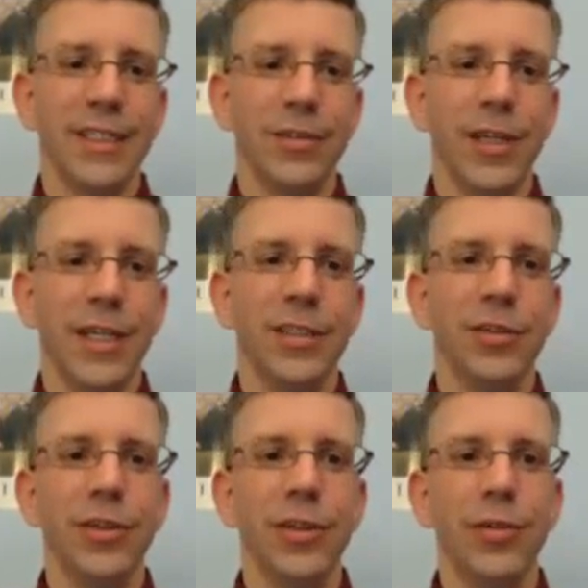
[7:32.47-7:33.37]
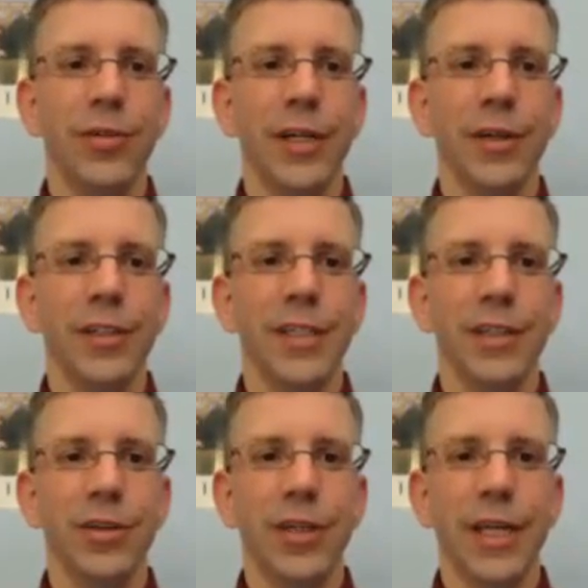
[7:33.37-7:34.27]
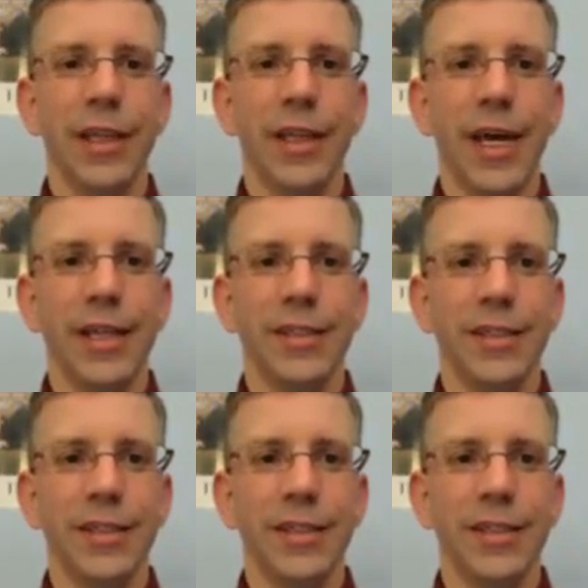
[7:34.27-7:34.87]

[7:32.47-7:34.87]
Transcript: Okay, so you can go over here and take a look at that,